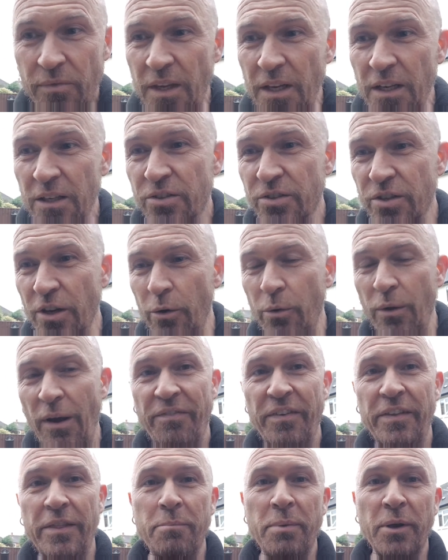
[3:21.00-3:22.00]
So I
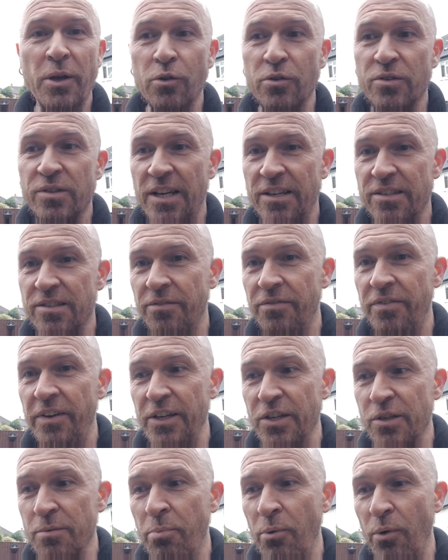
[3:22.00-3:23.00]
think they'll be good tester
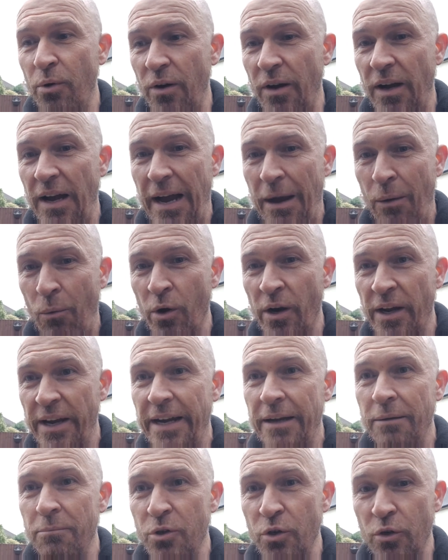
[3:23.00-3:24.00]
fish, but I want to get
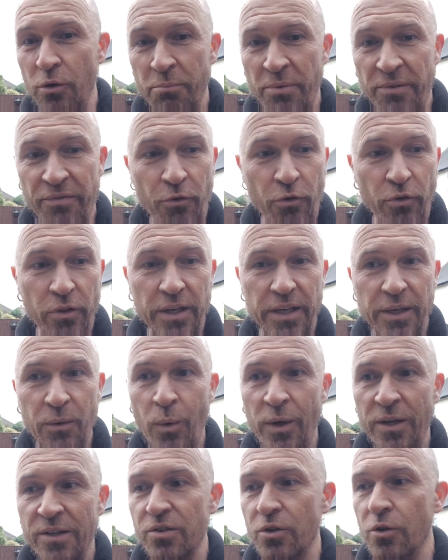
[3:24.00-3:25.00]
them done before the
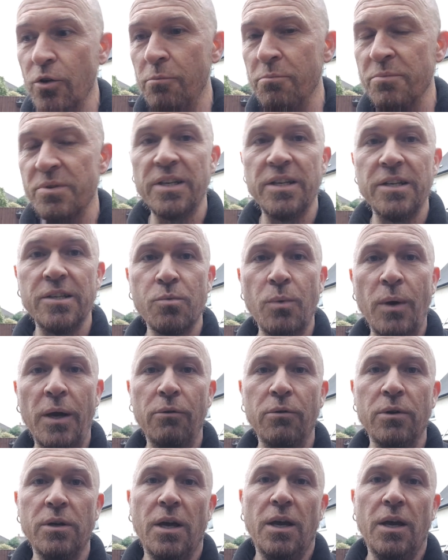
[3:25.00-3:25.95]
winter comes in as well.